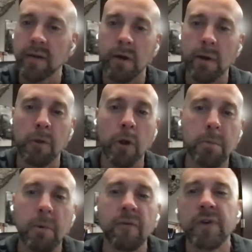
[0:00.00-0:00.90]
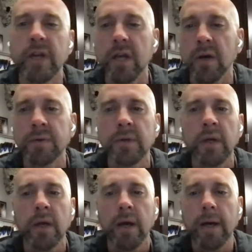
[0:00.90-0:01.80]
a blurb of a video.
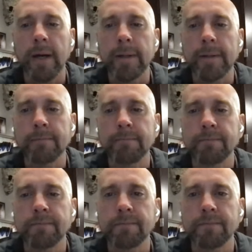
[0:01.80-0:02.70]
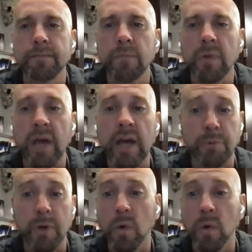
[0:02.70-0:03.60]
Um,
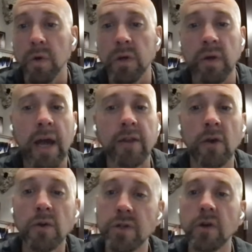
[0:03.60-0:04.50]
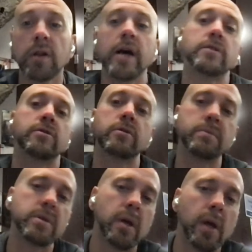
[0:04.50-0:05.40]
that's pretty cool. You can add those to your
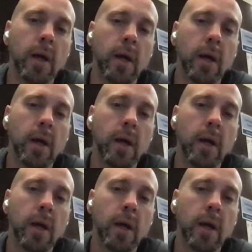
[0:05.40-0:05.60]
classrooms.